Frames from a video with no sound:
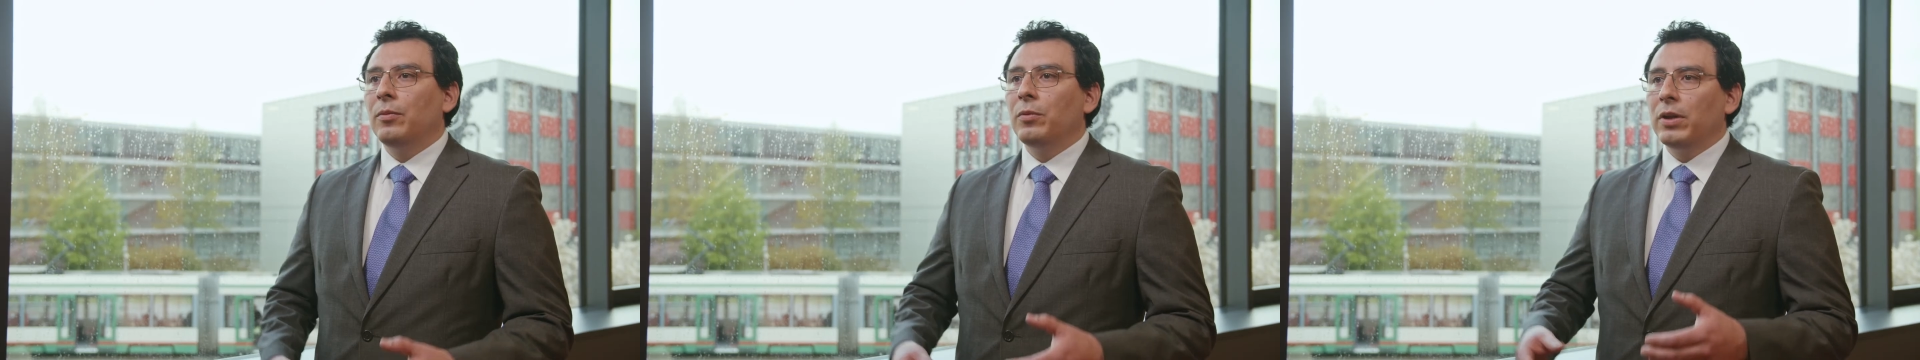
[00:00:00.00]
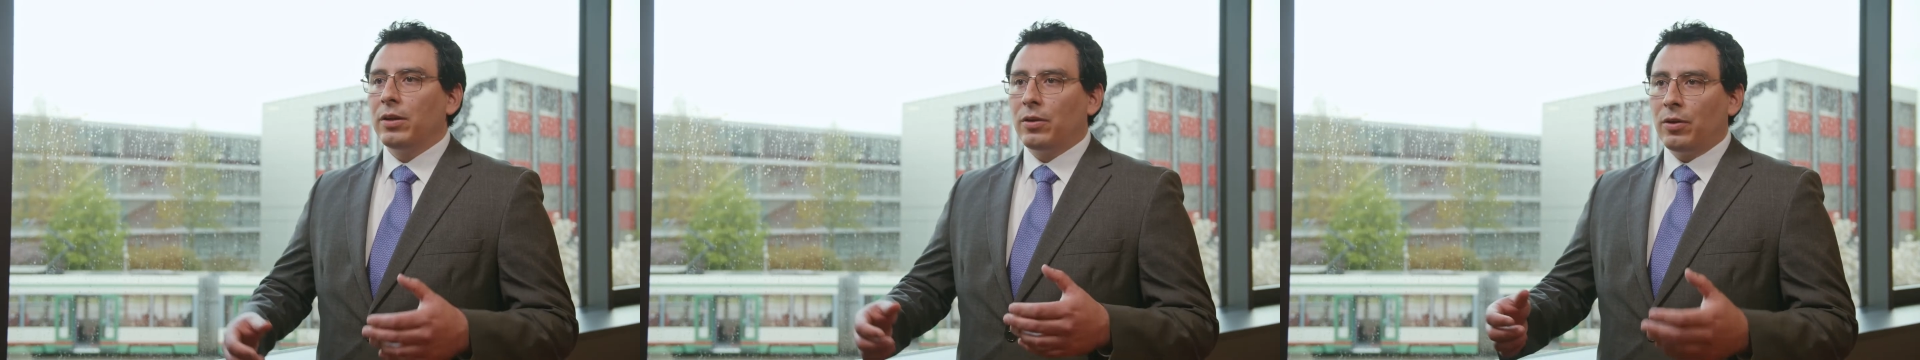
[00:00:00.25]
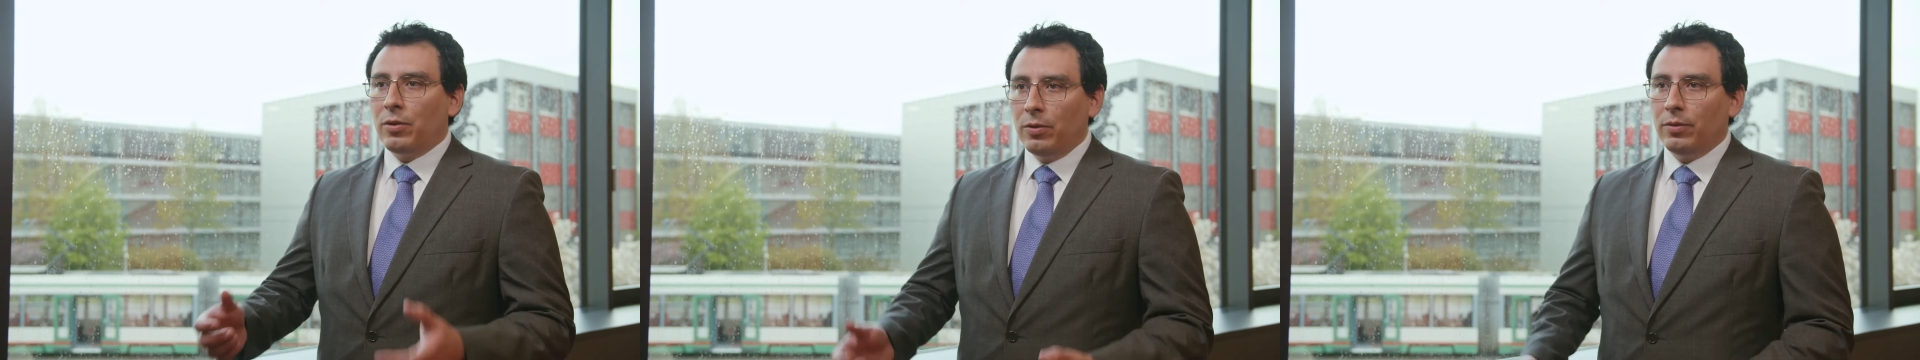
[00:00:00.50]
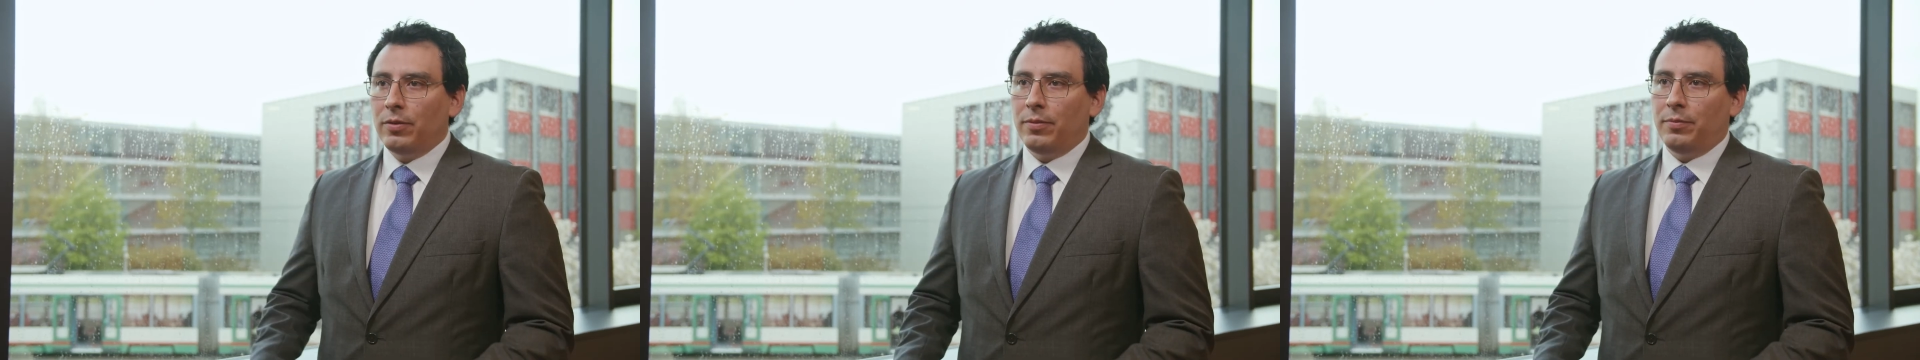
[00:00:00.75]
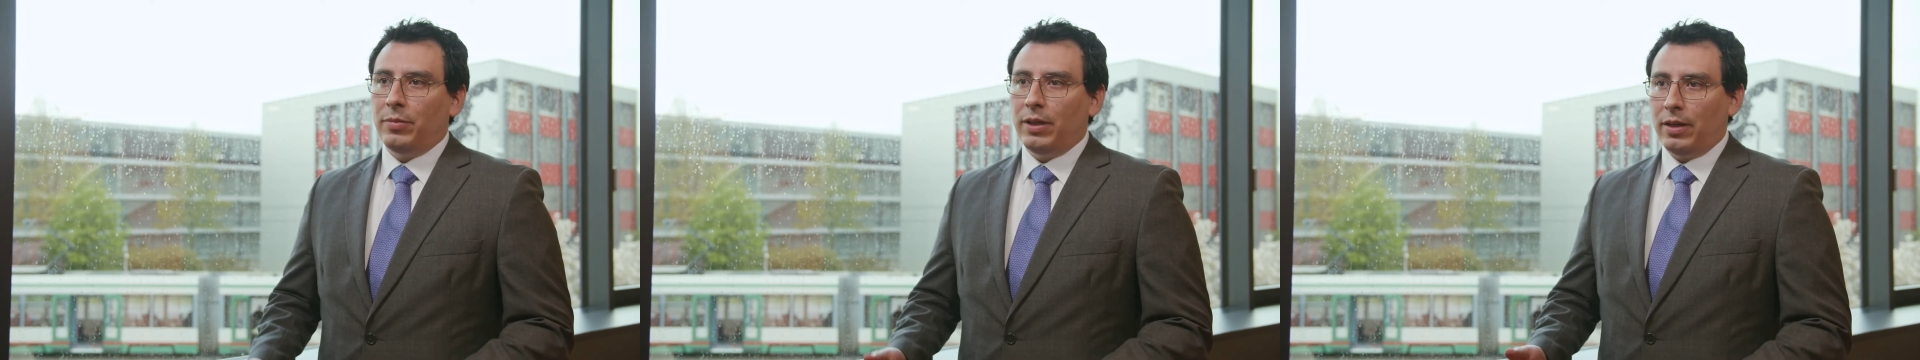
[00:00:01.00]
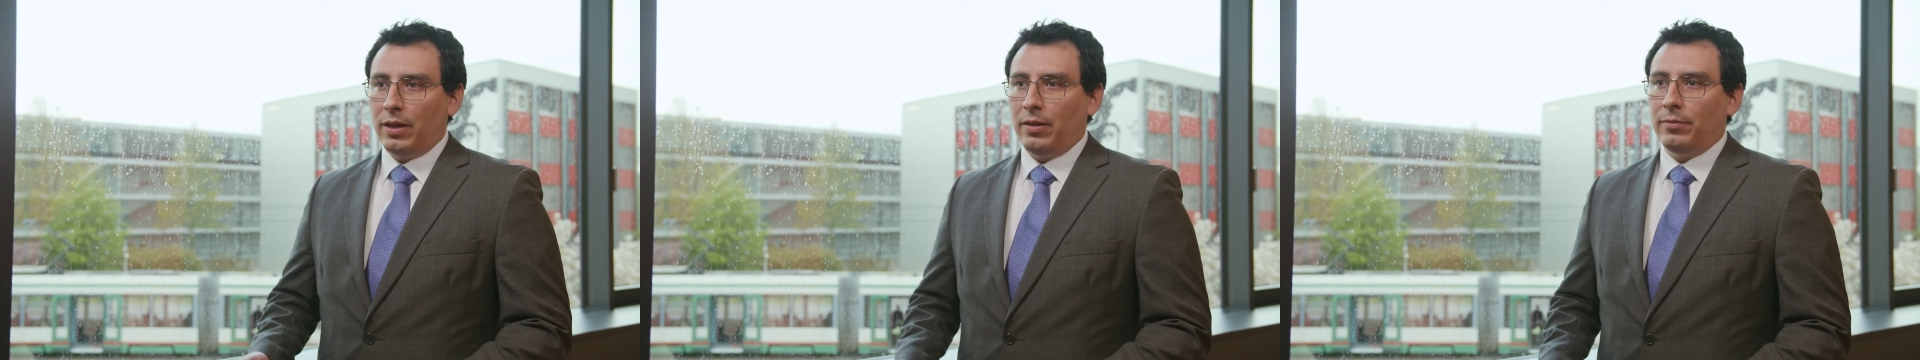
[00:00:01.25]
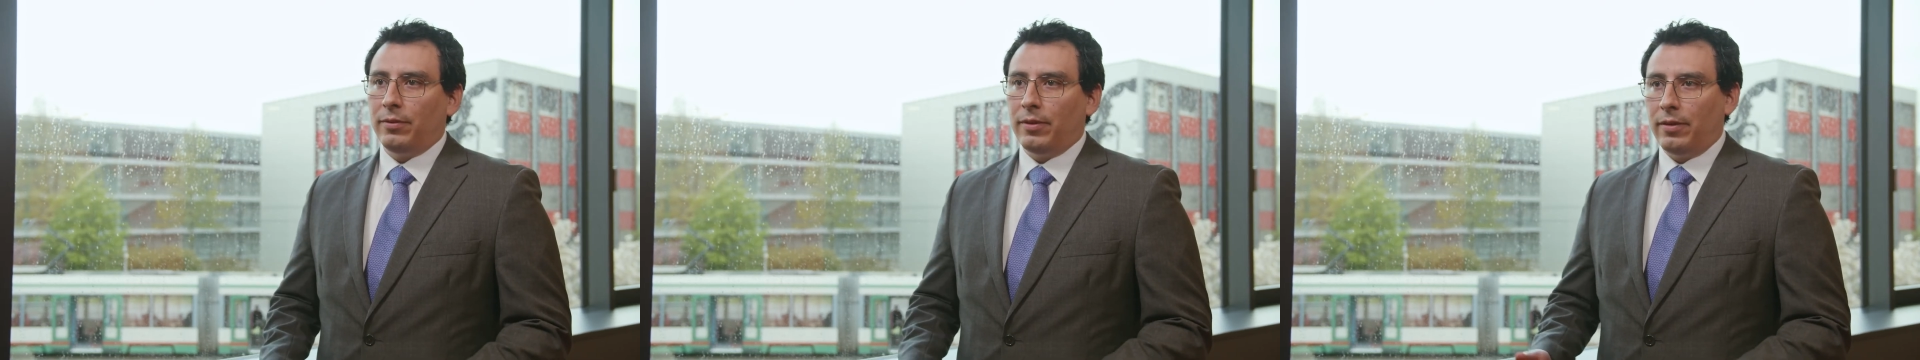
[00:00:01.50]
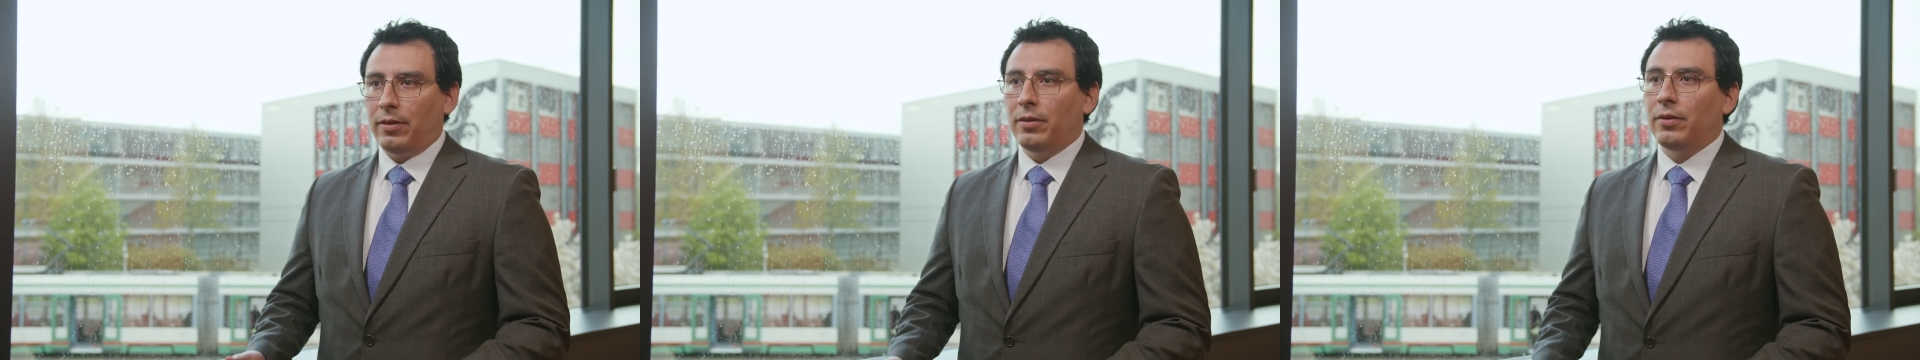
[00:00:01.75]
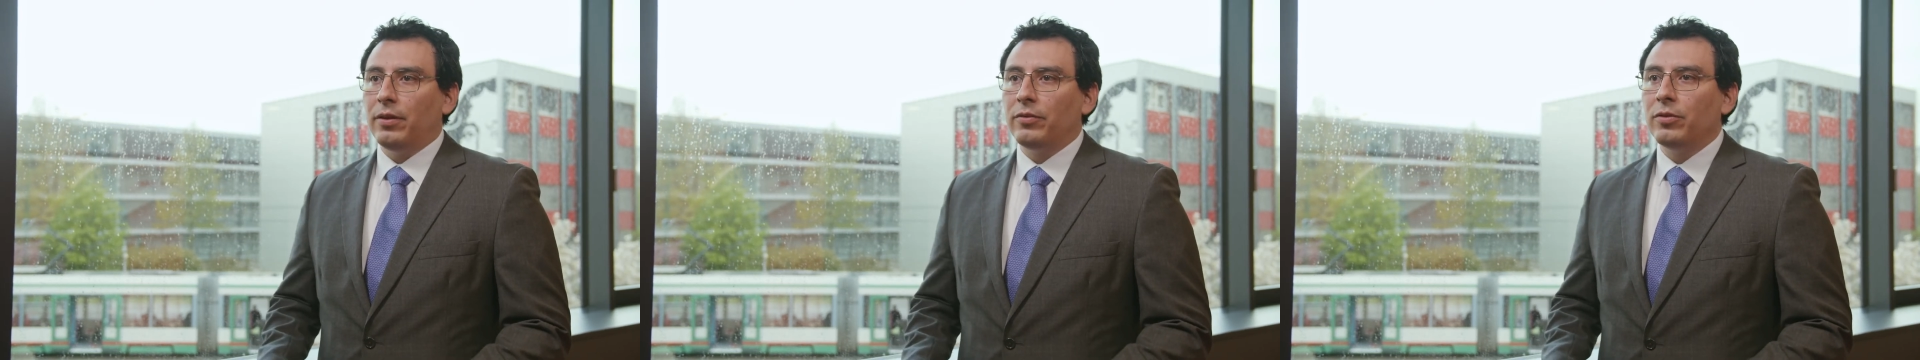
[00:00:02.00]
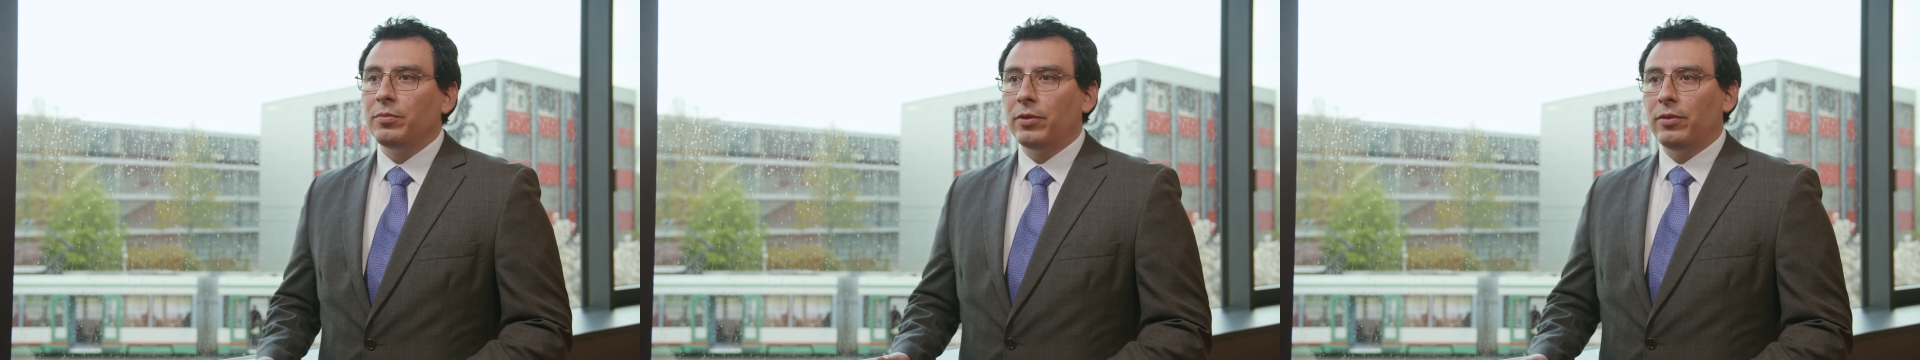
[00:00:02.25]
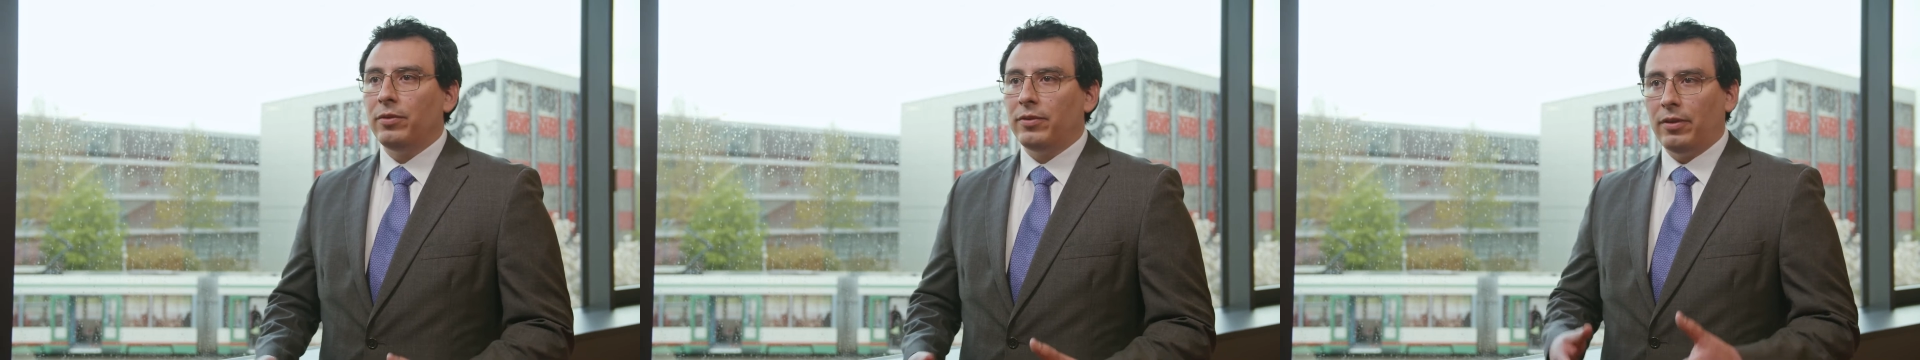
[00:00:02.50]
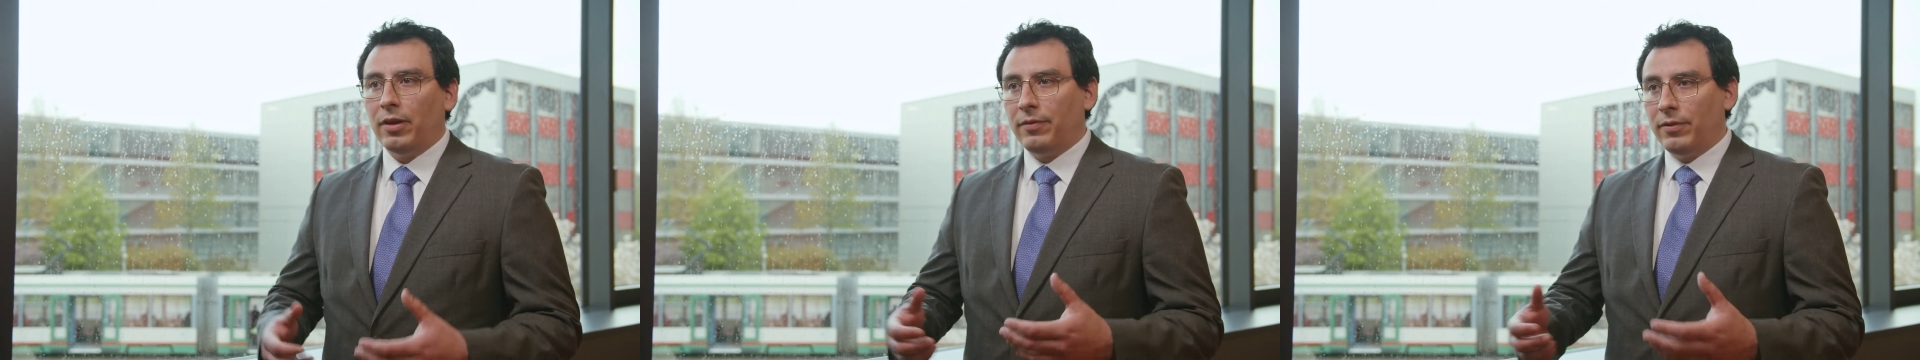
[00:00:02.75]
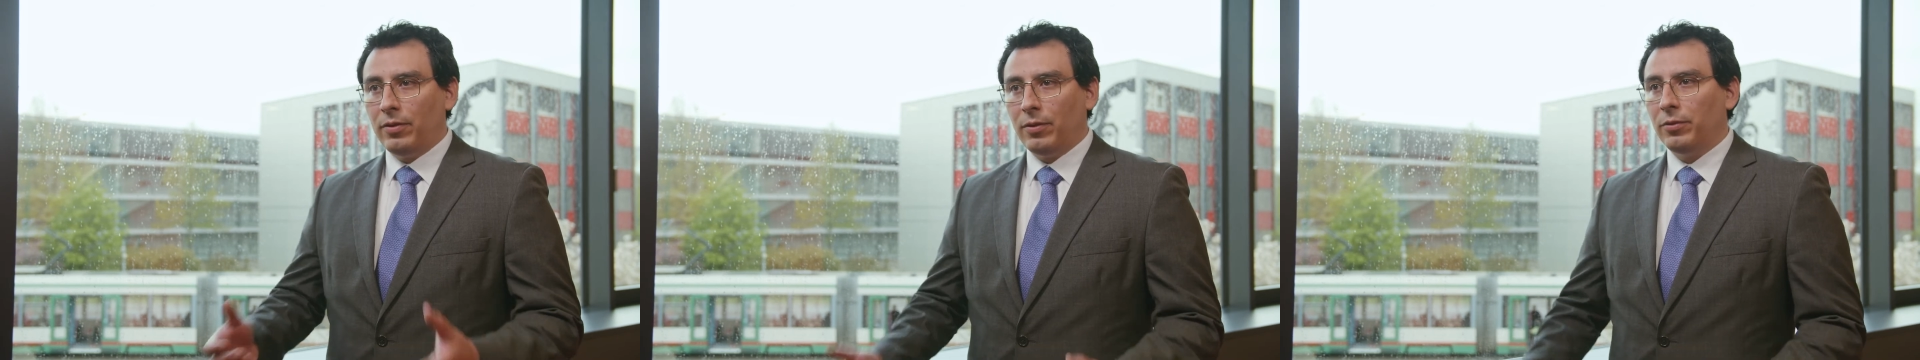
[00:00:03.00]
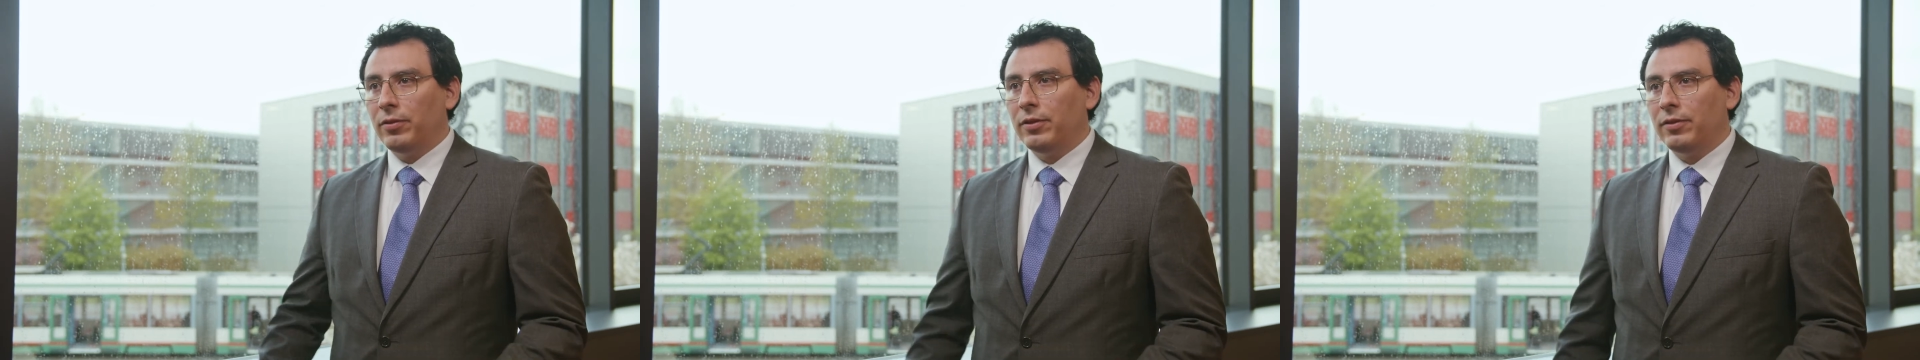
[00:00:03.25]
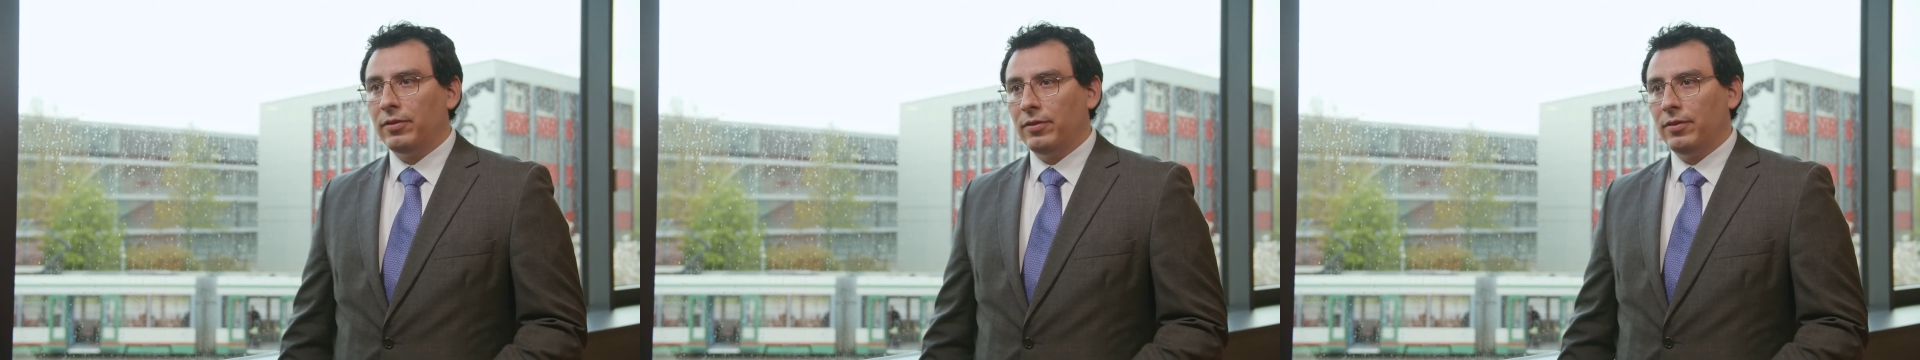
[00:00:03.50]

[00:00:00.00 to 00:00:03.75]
We could be able, in theory, to produce enough doses